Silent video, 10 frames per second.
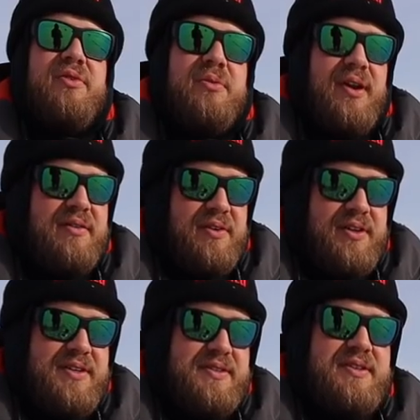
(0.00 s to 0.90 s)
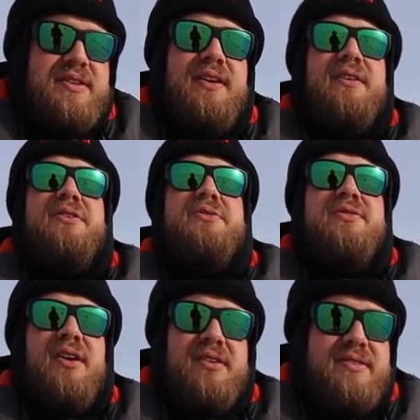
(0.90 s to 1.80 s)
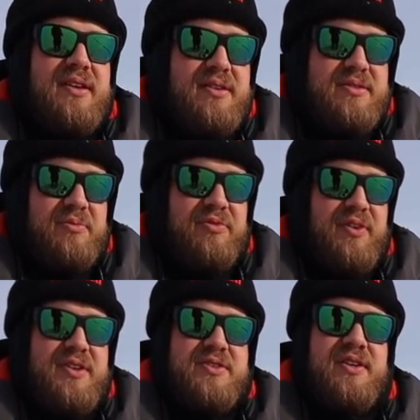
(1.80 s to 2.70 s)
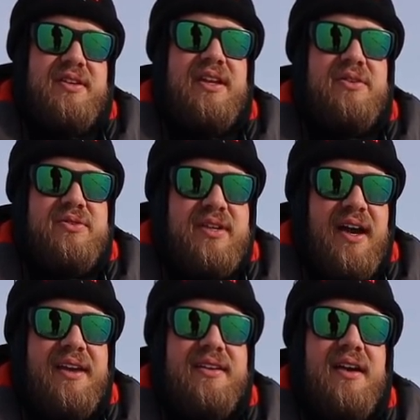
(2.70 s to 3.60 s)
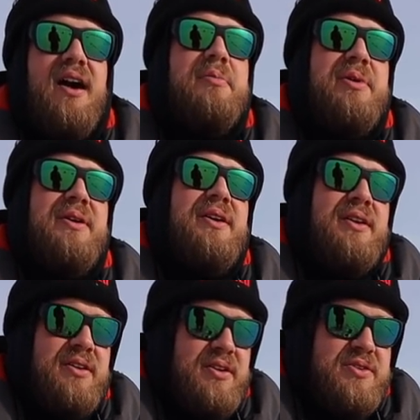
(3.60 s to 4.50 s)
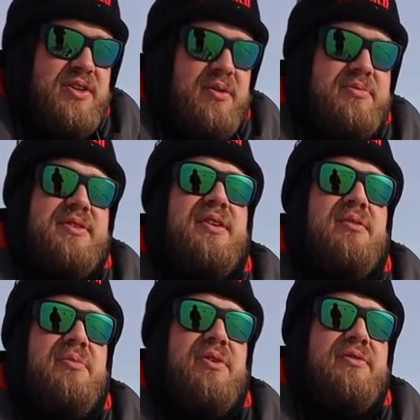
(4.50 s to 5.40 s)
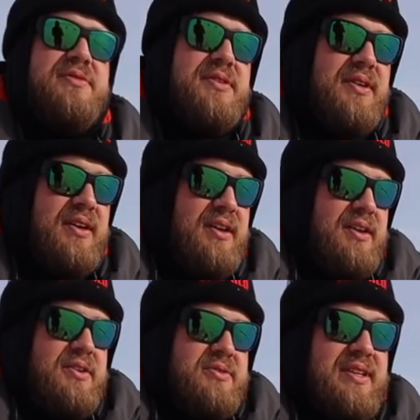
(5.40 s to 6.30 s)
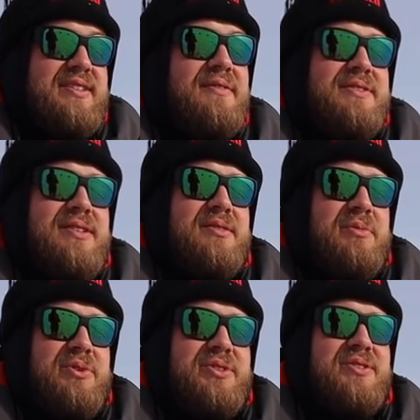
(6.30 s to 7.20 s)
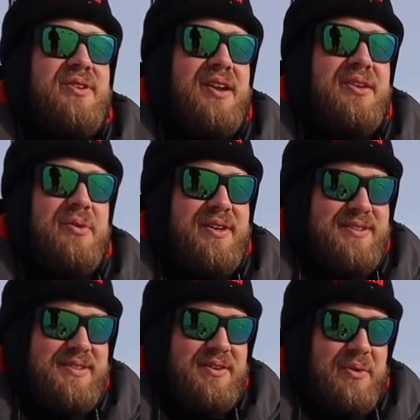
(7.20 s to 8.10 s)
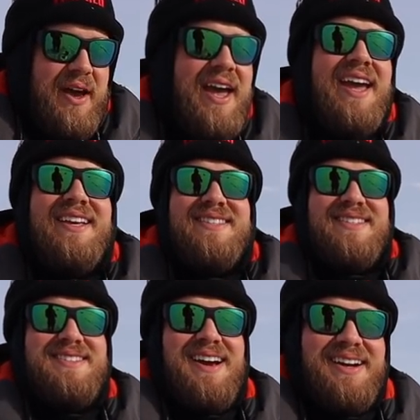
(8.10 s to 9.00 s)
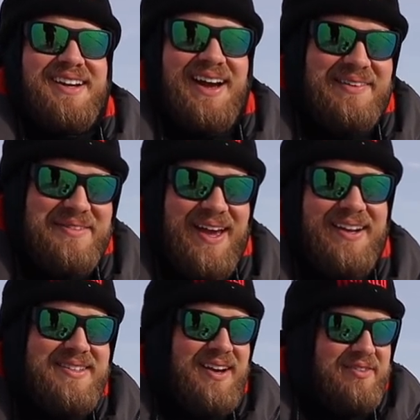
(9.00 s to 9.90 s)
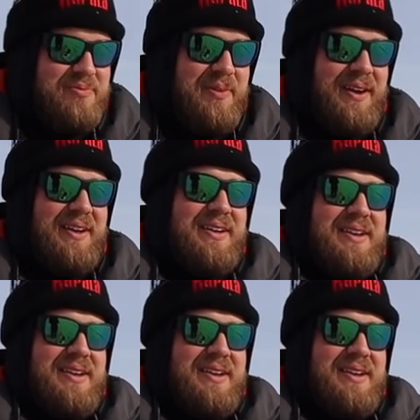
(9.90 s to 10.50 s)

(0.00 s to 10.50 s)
or whatever it is until you start seeing some fish, and then you tighten up your jumps and your moves. So that's obviously the most strenuous way to try to combat a tough bite.